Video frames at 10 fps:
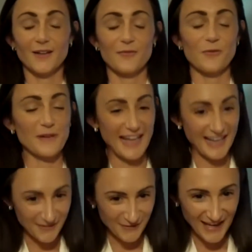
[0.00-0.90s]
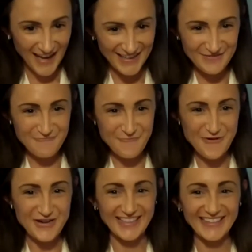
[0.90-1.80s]
Well, we can't create
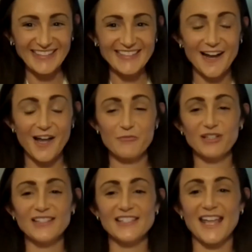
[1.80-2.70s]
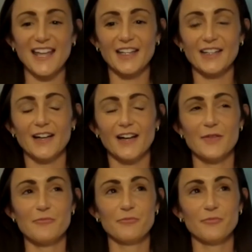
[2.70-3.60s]
more time in a day. I
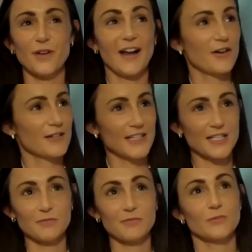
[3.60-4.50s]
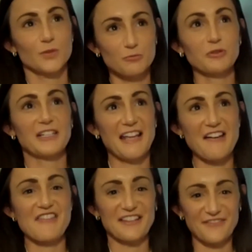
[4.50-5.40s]
already eat pretty
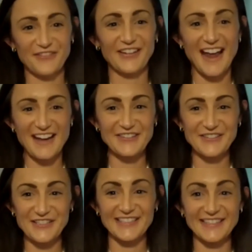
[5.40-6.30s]
healthy for energy.